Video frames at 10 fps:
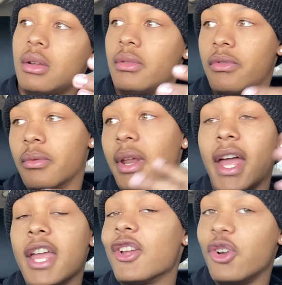From the
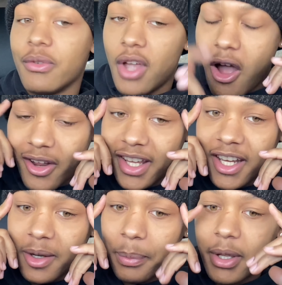angle, if y'all can
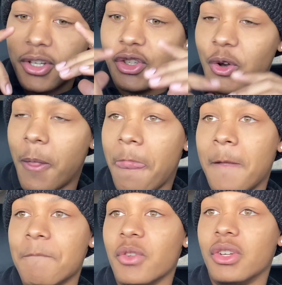get the picture,
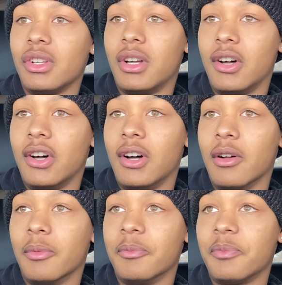
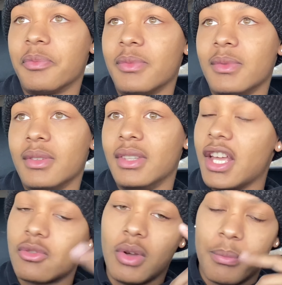um,
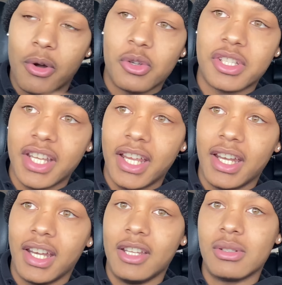that's what bro
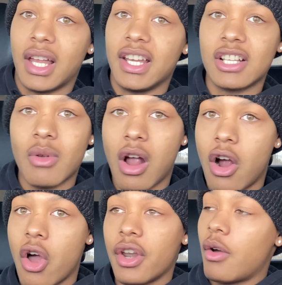said. And he was like, that's why I
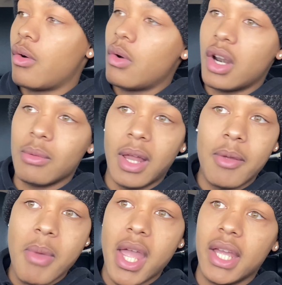called 911. I'm
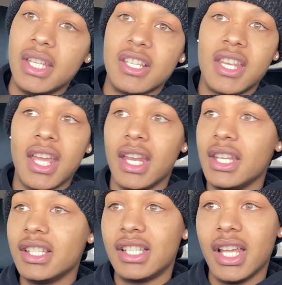like, man, he's dead.
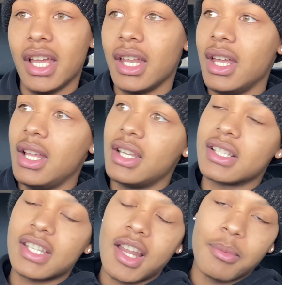He's dead.
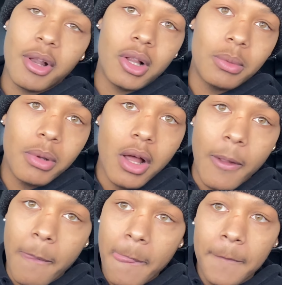This and that, blah, blah,
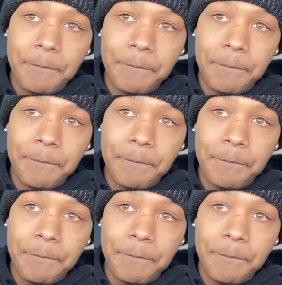blah.